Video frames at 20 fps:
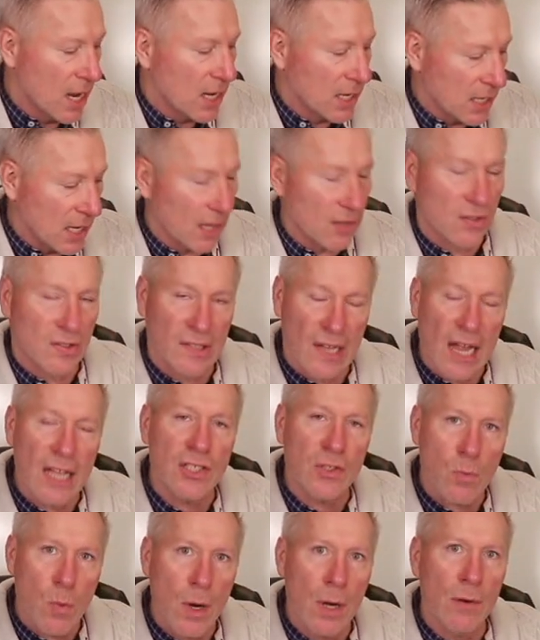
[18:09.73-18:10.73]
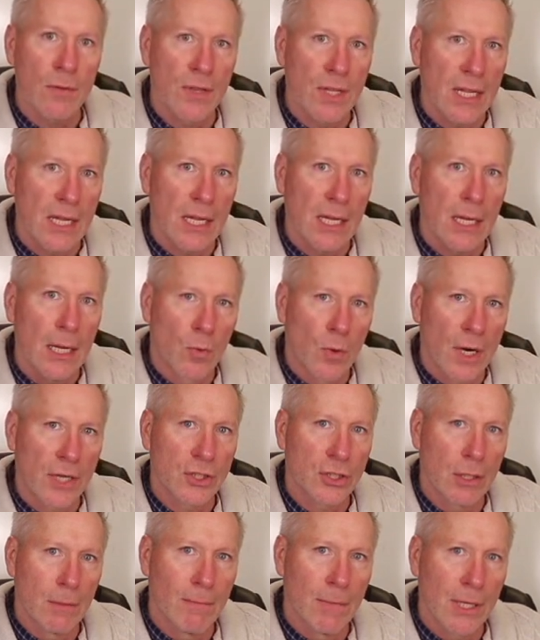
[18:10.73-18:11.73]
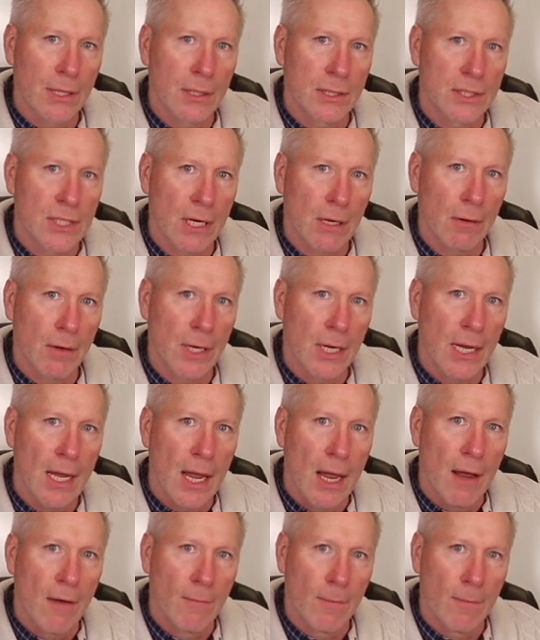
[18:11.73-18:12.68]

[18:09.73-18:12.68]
Yes, that's where the Russian military